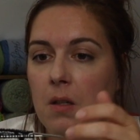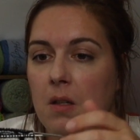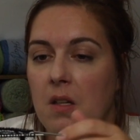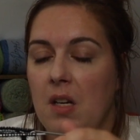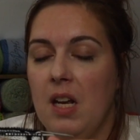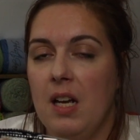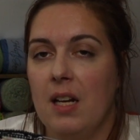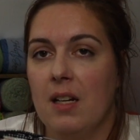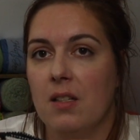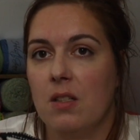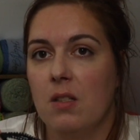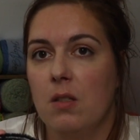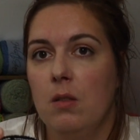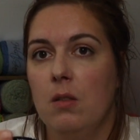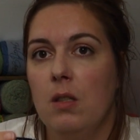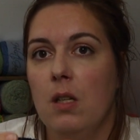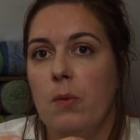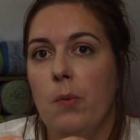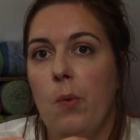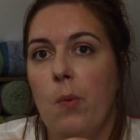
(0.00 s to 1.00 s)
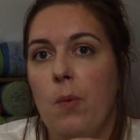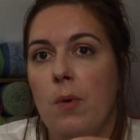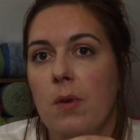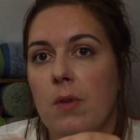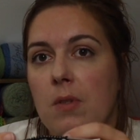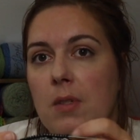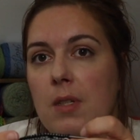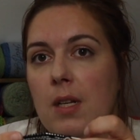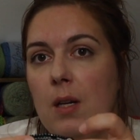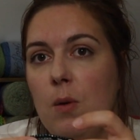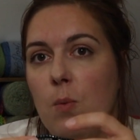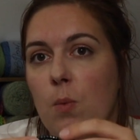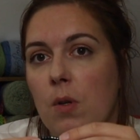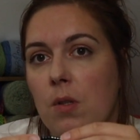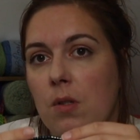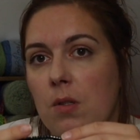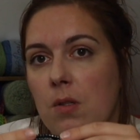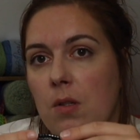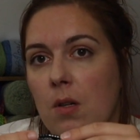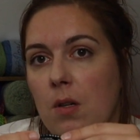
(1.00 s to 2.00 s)
Yeah, so then we will see
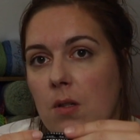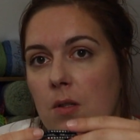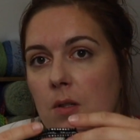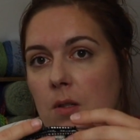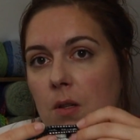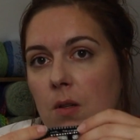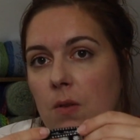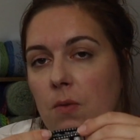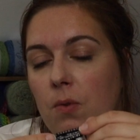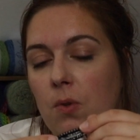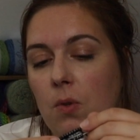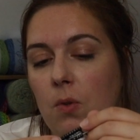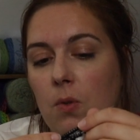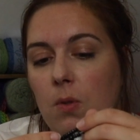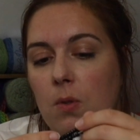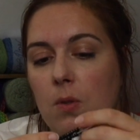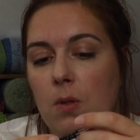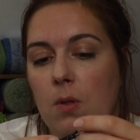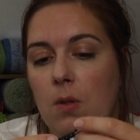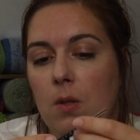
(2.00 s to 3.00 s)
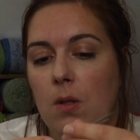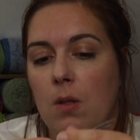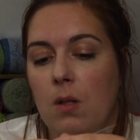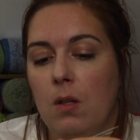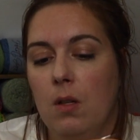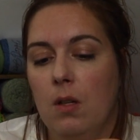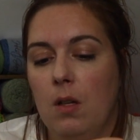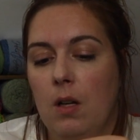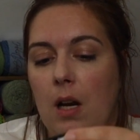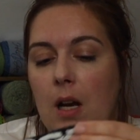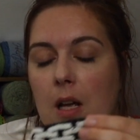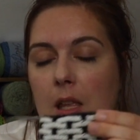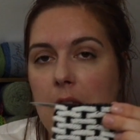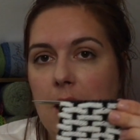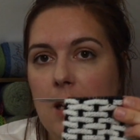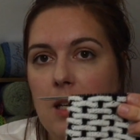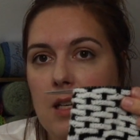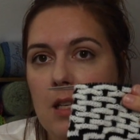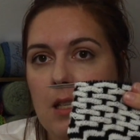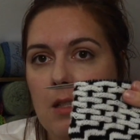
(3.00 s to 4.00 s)
what starts on the foot. I
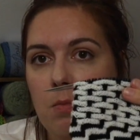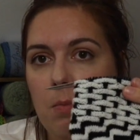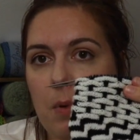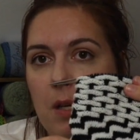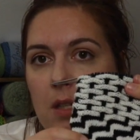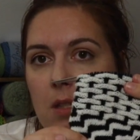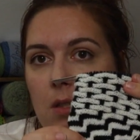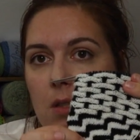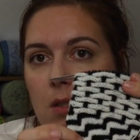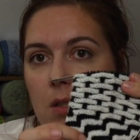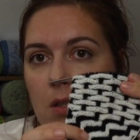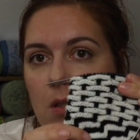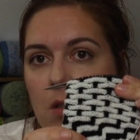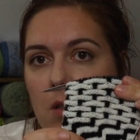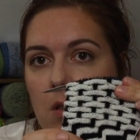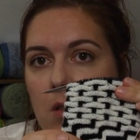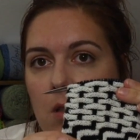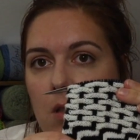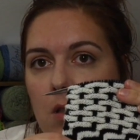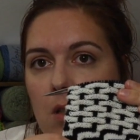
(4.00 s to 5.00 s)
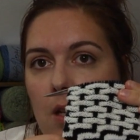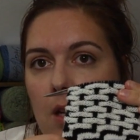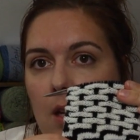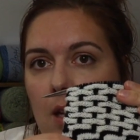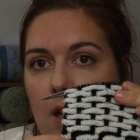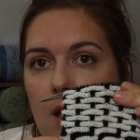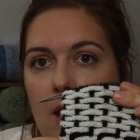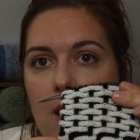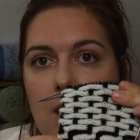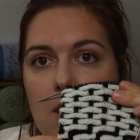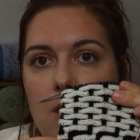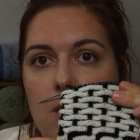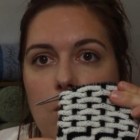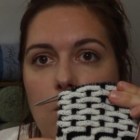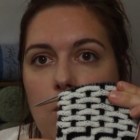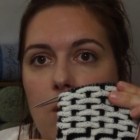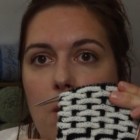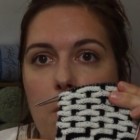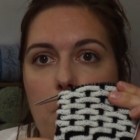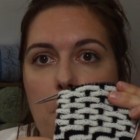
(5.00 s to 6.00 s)
think this pattern has to
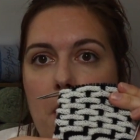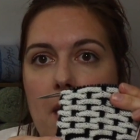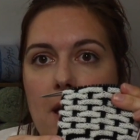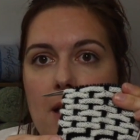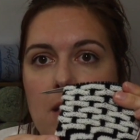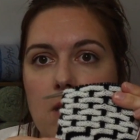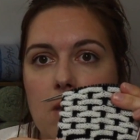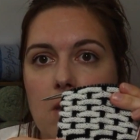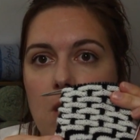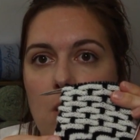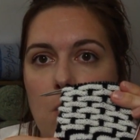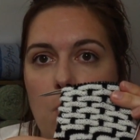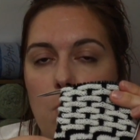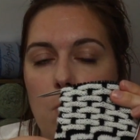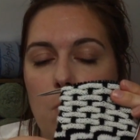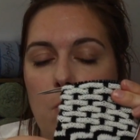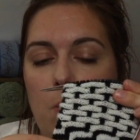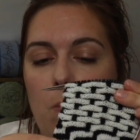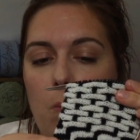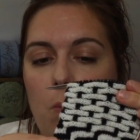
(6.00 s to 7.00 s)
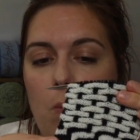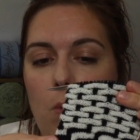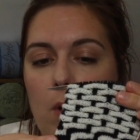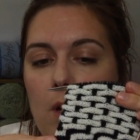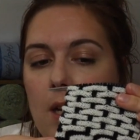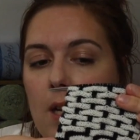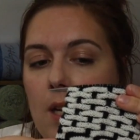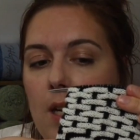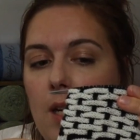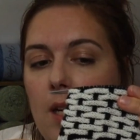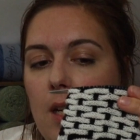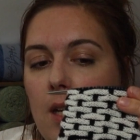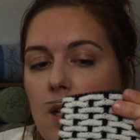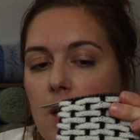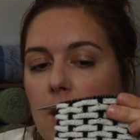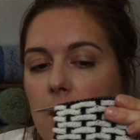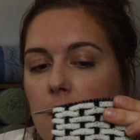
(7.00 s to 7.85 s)
come back some way.